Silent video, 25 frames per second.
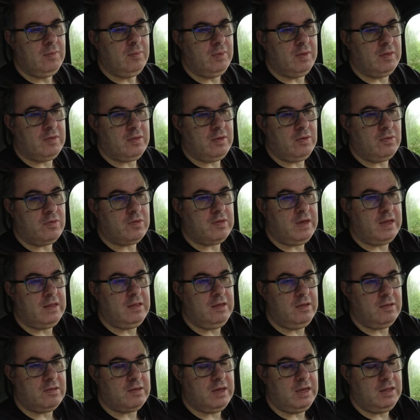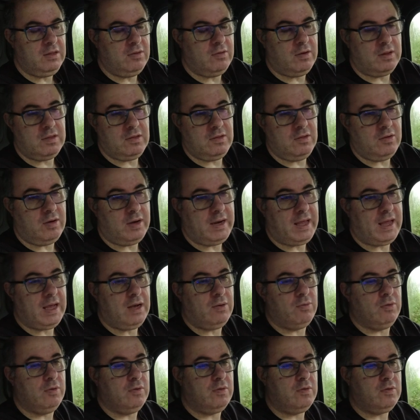It's still saying 99
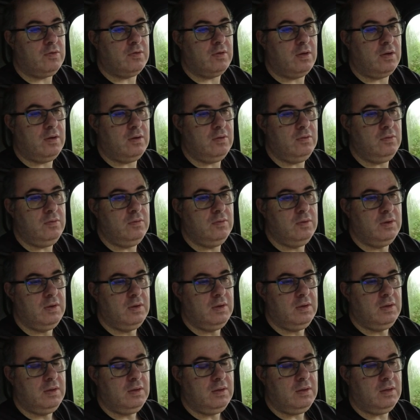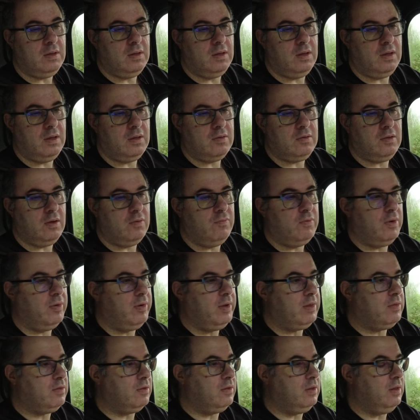hours, so it's not
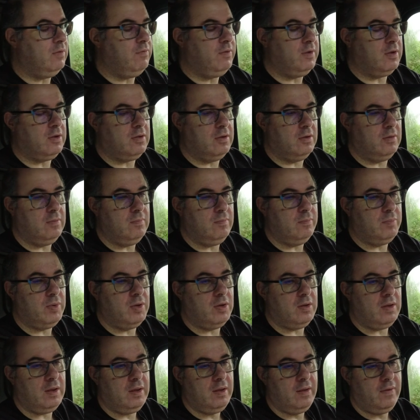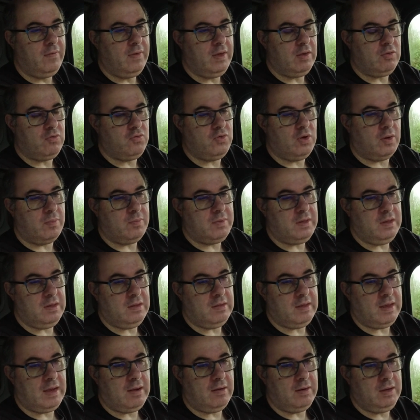very significant, but it's dropped it
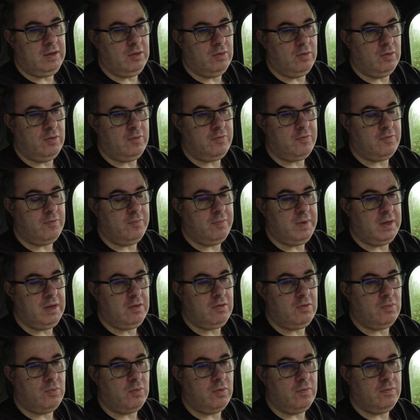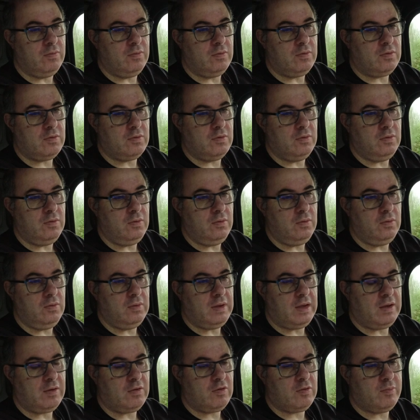down enough for me to want to
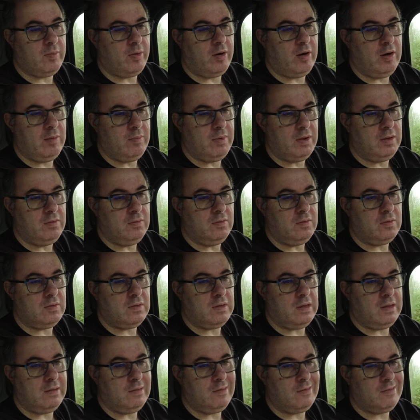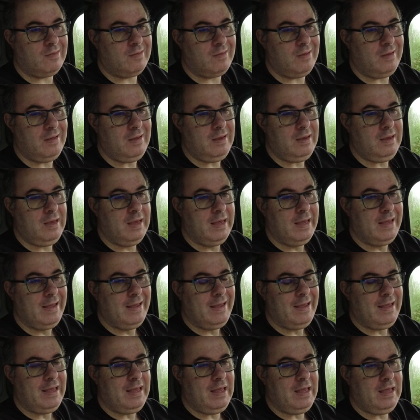experiment and see
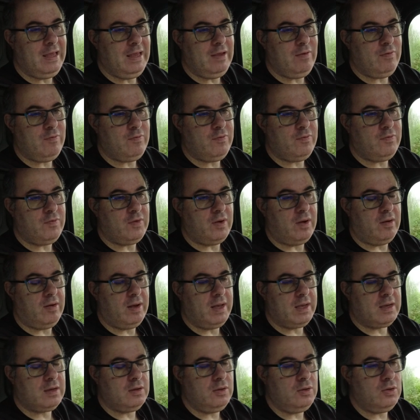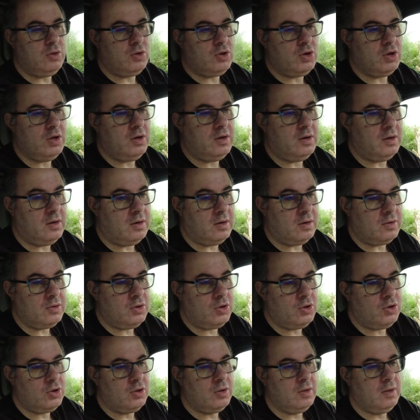if I can
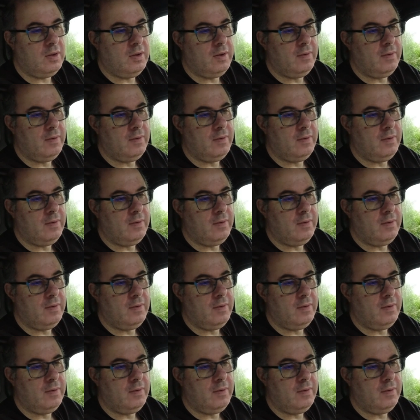charge